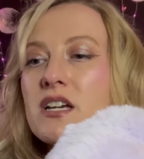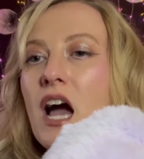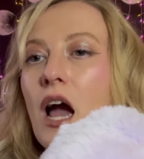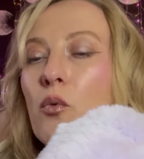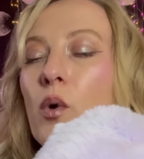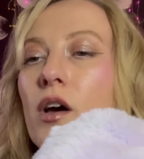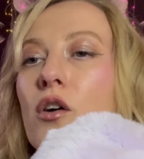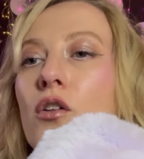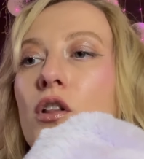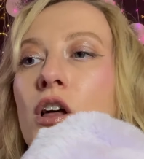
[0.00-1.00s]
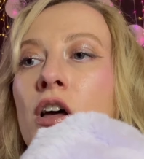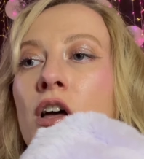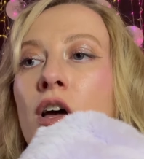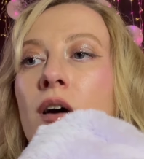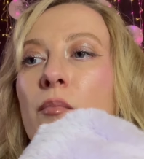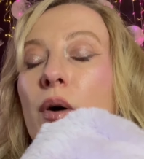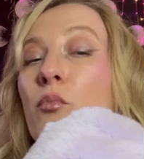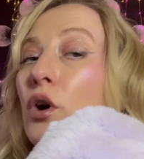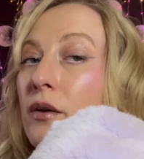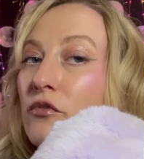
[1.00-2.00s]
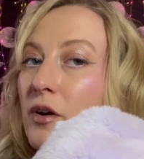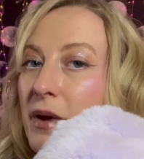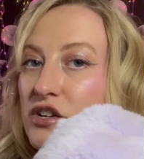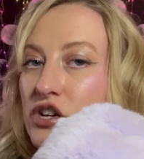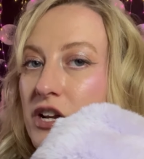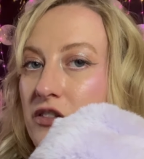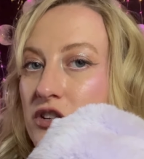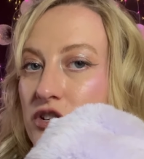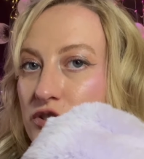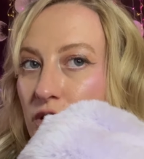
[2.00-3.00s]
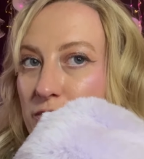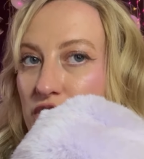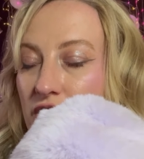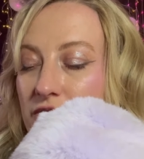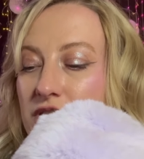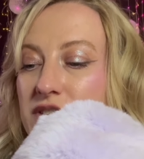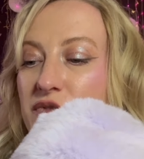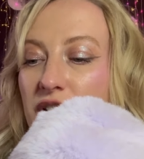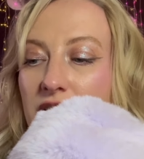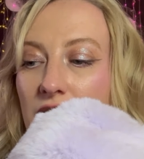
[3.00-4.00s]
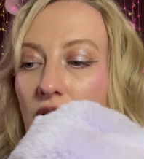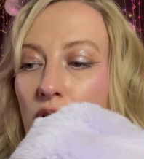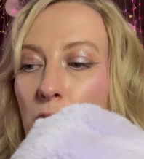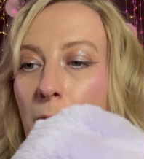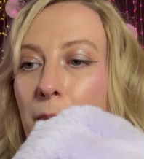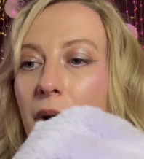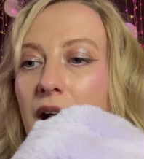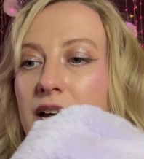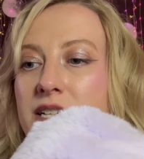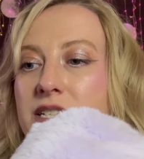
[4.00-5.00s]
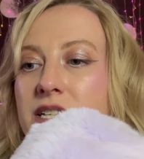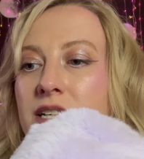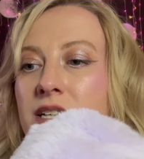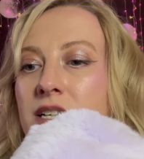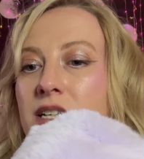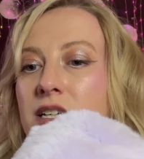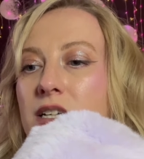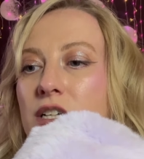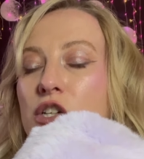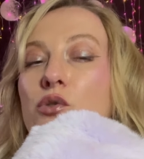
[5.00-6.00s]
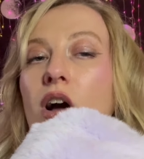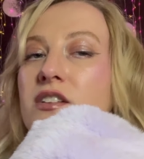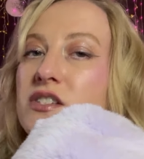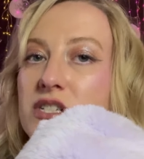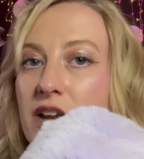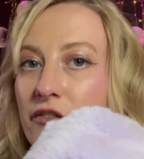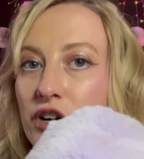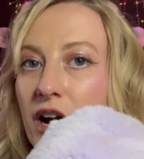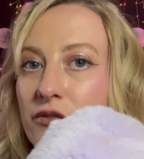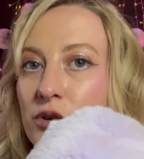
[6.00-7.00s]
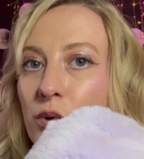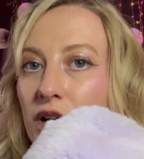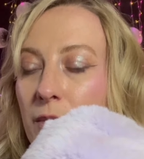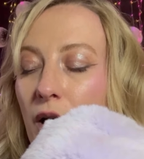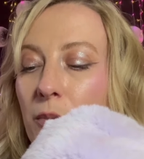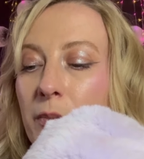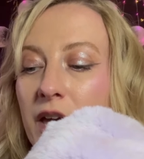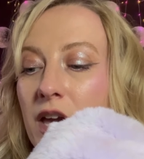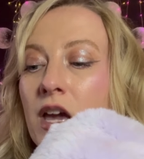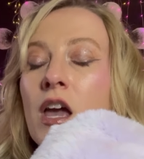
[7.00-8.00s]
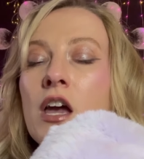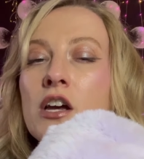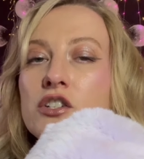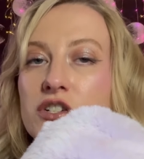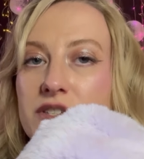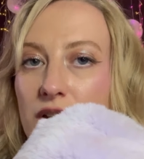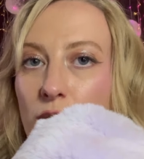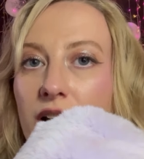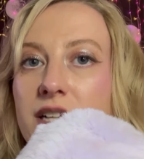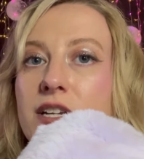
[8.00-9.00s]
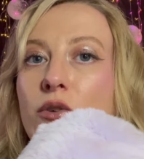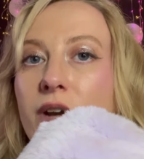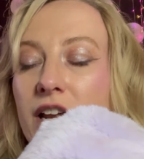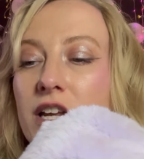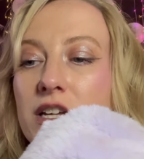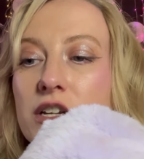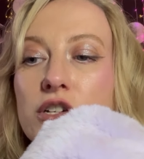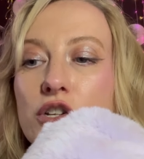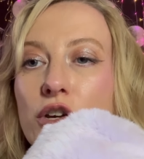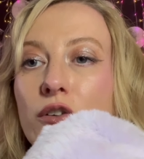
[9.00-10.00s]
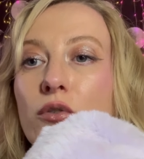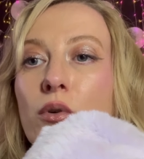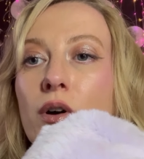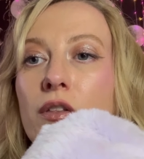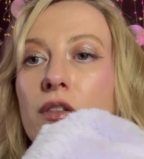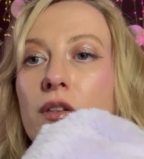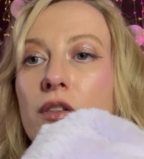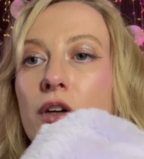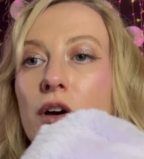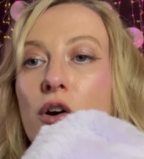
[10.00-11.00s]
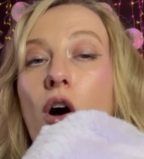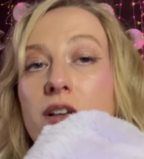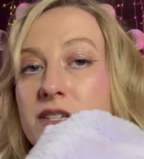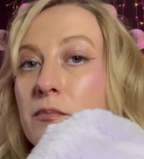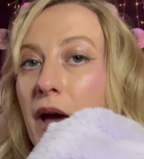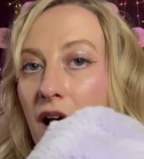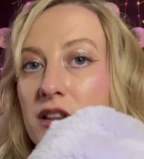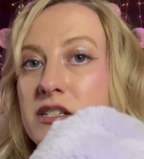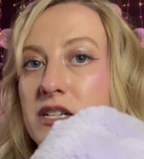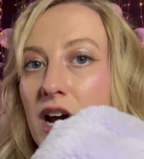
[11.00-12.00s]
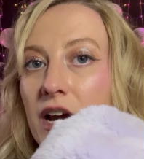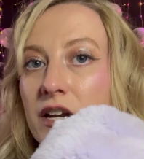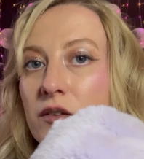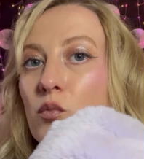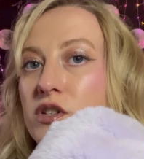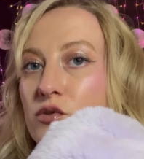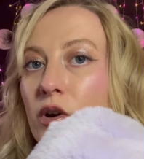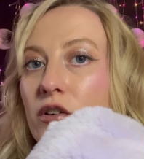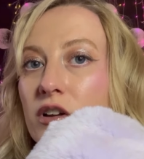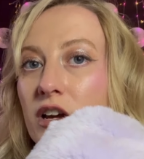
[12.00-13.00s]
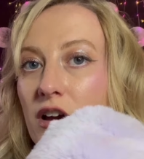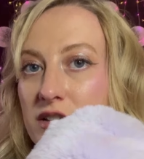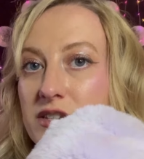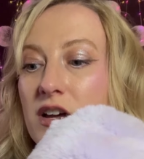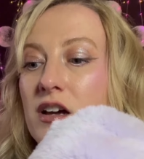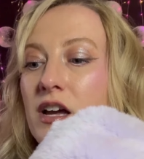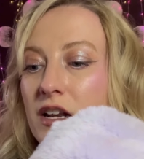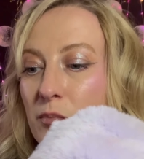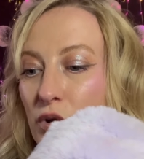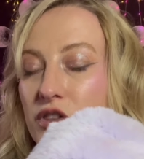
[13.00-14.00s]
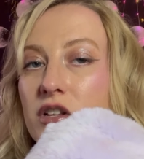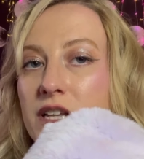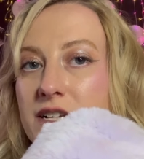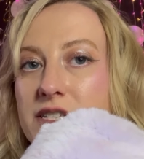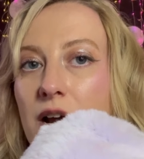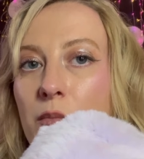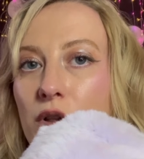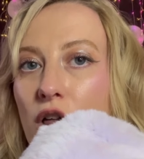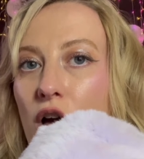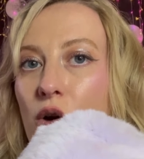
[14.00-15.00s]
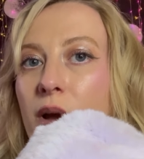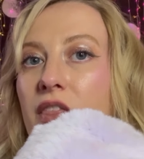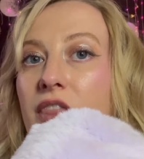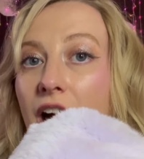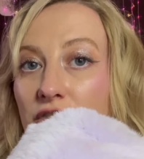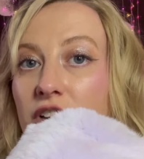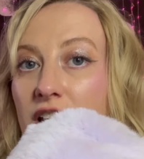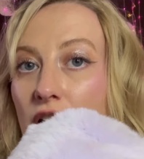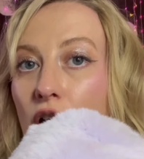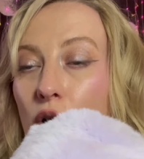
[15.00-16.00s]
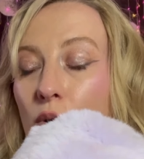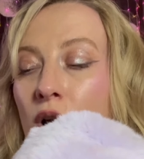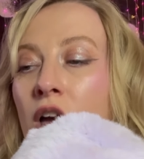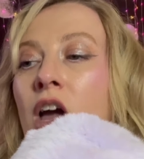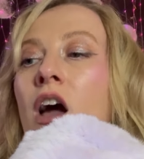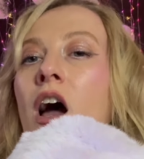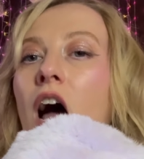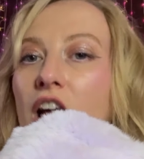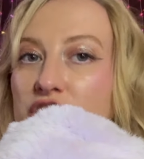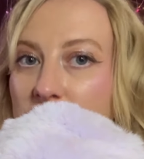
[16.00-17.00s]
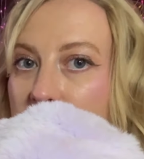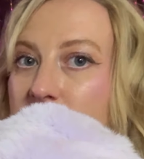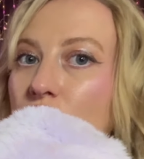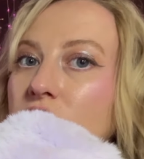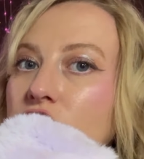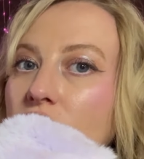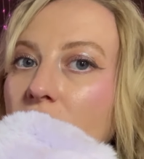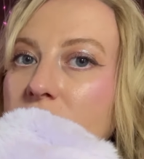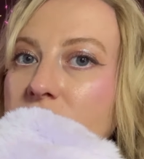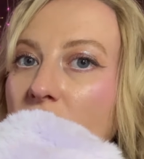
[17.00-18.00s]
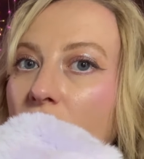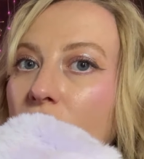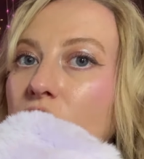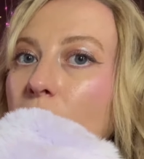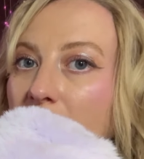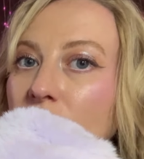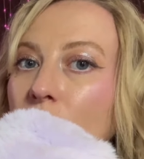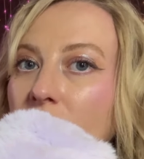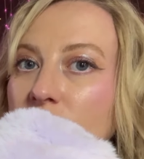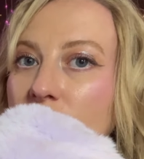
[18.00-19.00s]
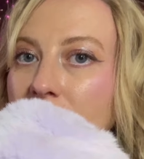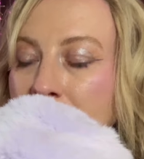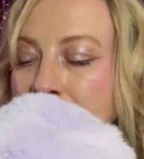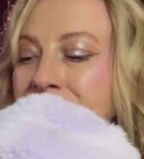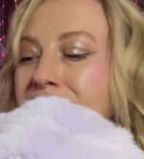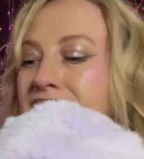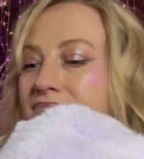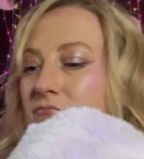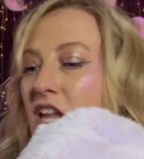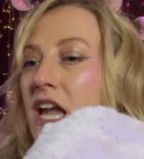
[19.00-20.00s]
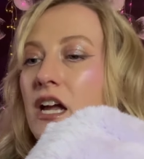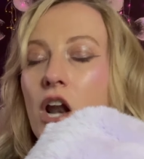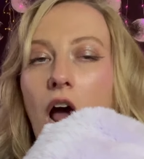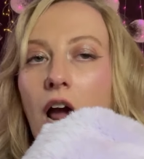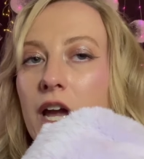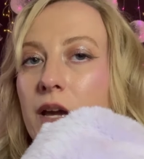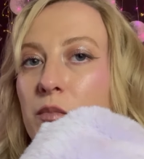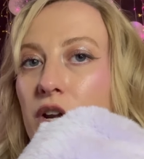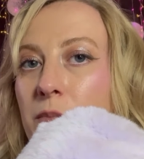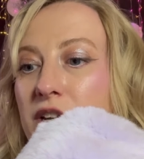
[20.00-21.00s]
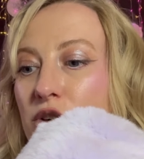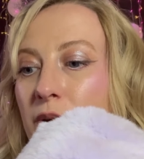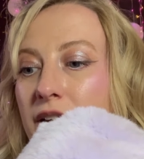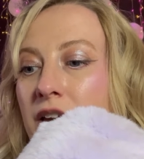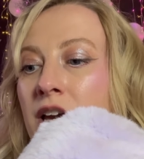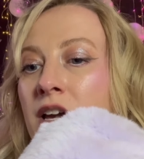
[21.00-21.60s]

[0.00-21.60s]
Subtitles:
I will put more information in the description of this video, but you guys never have to worry about me. Just like when I donated to the cause in Palestine, what's going on in Gaza, and I put the links down below in that video, I shared screenshots of my donation, and I am going to be doing